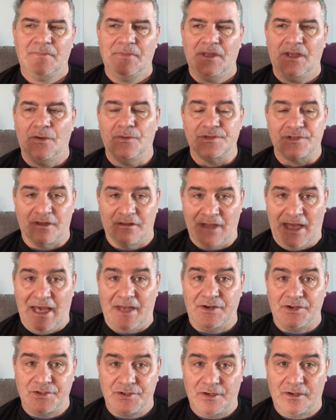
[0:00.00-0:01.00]
It was a lot
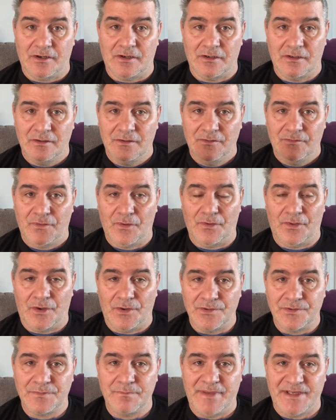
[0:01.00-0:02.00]
of sugar for
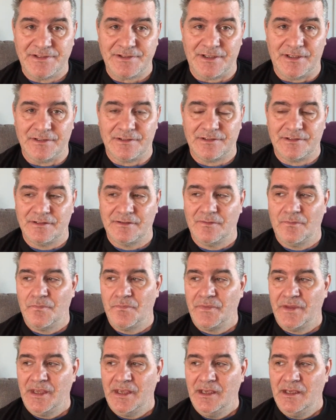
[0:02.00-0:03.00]
those biscuits.
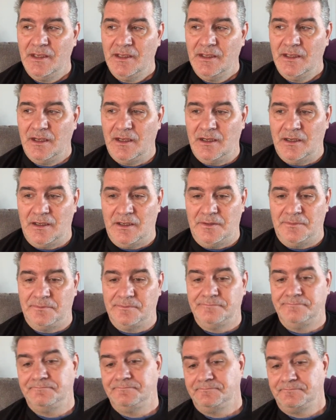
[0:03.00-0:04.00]
So
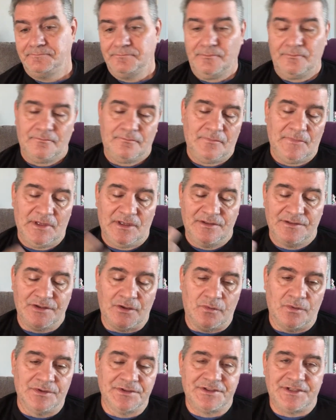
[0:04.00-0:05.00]

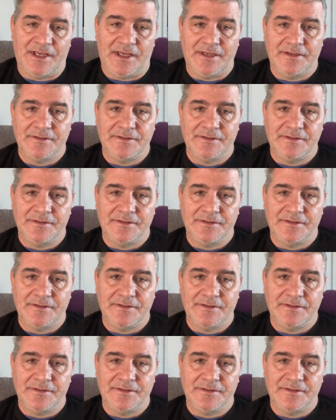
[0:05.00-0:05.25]
we'll see.